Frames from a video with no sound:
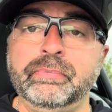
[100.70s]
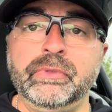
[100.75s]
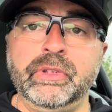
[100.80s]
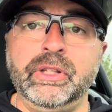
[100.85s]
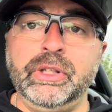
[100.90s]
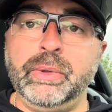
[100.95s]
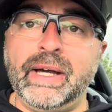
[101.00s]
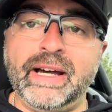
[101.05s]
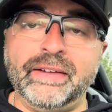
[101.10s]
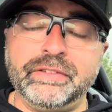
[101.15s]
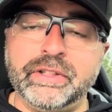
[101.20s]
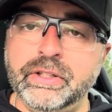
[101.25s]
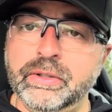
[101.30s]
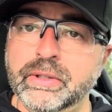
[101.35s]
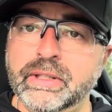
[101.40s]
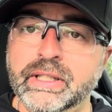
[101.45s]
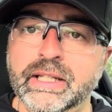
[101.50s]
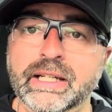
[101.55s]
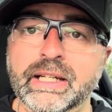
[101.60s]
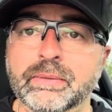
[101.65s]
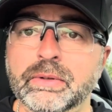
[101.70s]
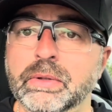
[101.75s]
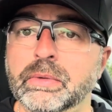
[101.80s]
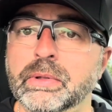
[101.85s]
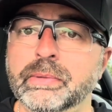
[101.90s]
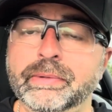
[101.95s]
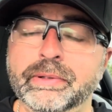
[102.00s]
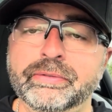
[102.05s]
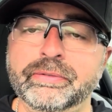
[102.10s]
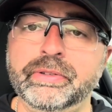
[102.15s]
You have to do a dynamic
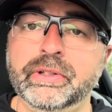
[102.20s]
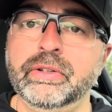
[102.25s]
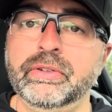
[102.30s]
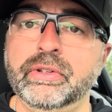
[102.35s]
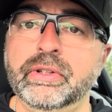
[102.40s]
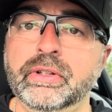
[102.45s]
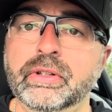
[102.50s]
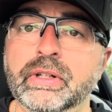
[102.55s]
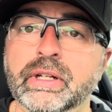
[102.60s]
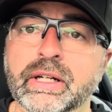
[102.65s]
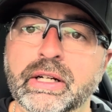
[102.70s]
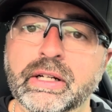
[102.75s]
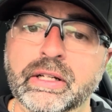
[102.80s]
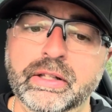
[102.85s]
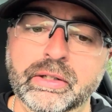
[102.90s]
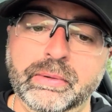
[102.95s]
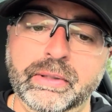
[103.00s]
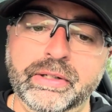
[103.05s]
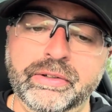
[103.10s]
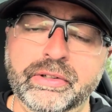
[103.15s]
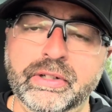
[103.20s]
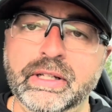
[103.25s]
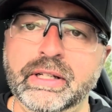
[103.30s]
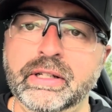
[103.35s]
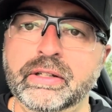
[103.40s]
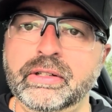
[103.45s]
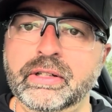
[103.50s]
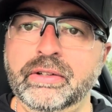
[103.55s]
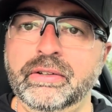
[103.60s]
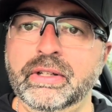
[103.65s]
warm-up first. All right, otherwise you're
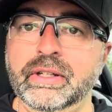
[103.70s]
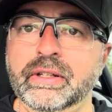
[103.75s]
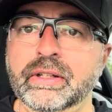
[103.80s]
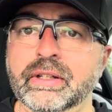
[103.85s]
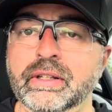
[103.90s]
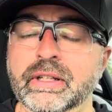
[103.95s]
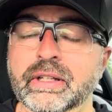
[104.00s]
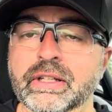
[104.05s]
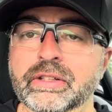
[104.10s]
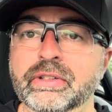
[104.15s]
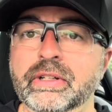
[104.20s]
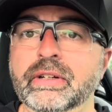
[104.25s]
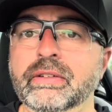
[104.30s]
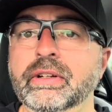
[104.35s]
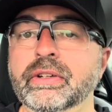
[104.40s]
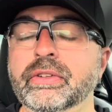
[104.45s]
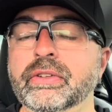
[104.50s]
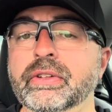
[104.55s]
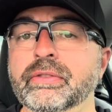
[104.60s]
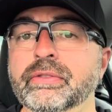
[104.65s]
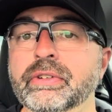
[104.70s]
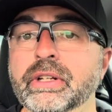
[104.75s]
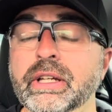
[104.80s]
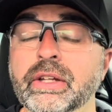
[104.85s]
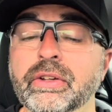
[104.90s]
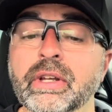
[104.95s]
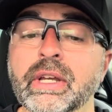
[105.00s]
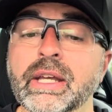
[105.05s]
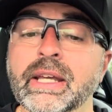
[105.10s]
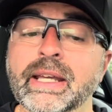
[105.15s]
increasing the injury risks of your
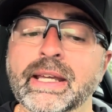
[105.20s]
kids.